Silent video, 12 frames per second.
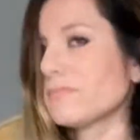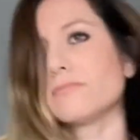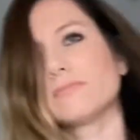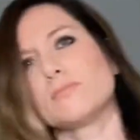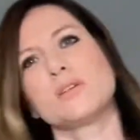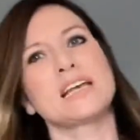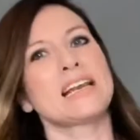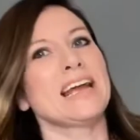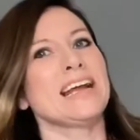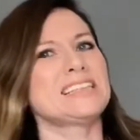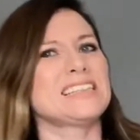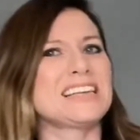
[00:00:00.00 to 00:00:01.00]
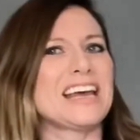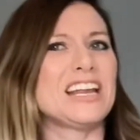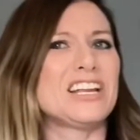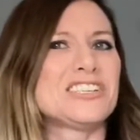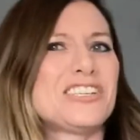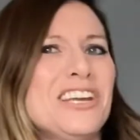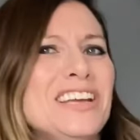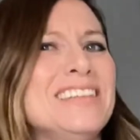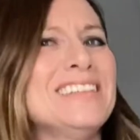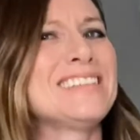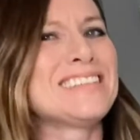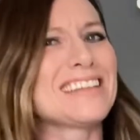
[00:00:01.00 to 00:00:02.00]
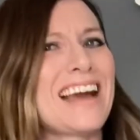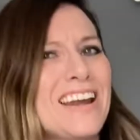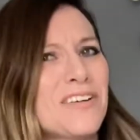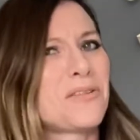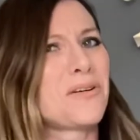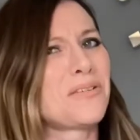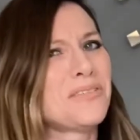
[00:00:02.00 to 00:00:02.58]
Was that 8 to 10 inches? I don't know.